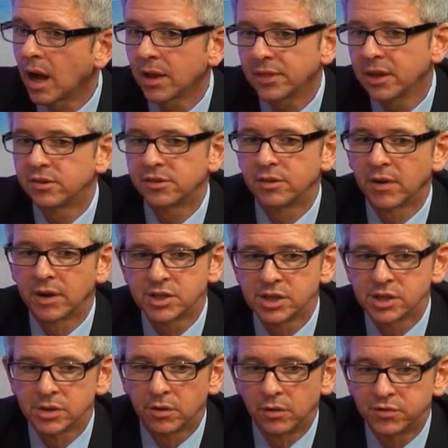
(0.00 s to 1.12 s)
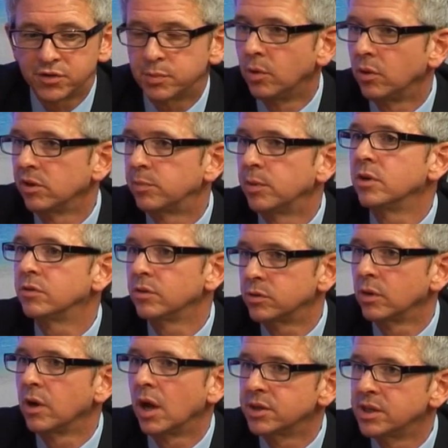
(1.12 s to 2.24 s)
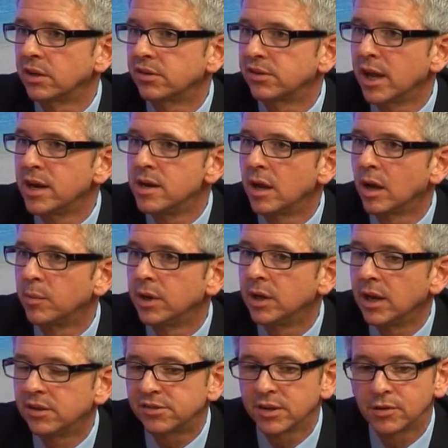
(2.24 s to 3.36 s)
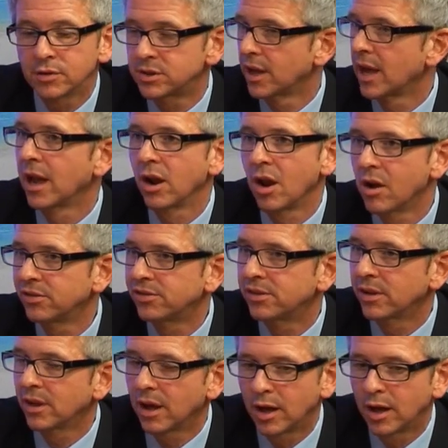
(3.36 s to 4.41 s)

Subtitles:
I think it's the advantage of small is beautiful to a large extent. I mean, it's difficult to get lost.